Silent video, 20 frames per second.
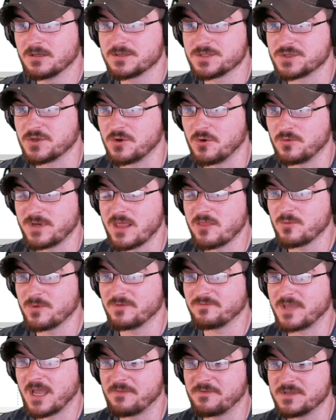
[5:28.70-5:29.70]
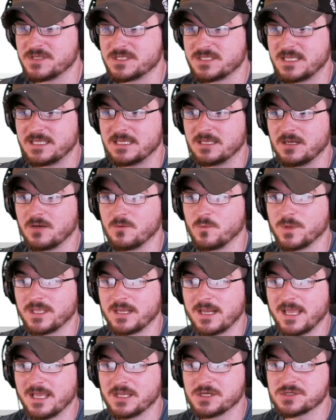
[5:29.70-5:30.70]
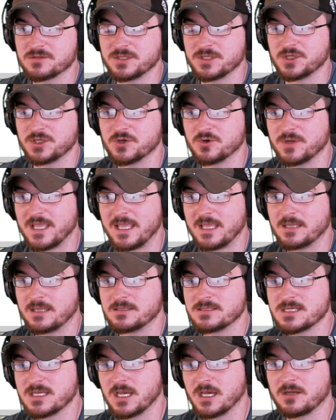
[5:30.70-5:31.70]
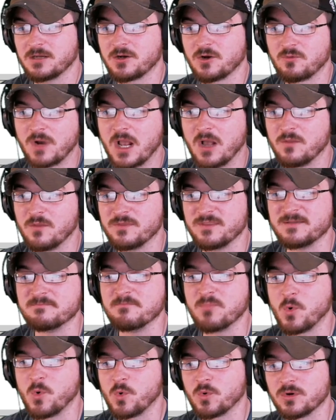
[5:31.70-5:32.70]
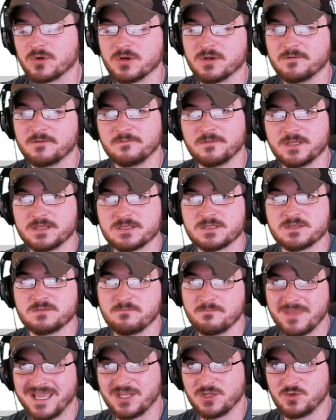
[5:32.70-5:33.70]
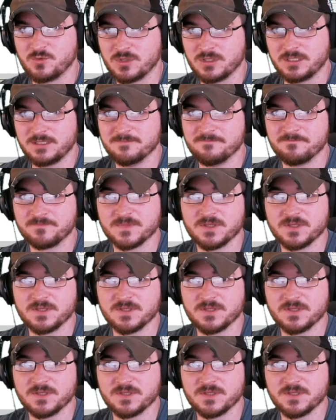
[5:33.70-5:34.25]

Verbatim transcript: So now that we've got this in, we can actually go and cut around the border of this manually.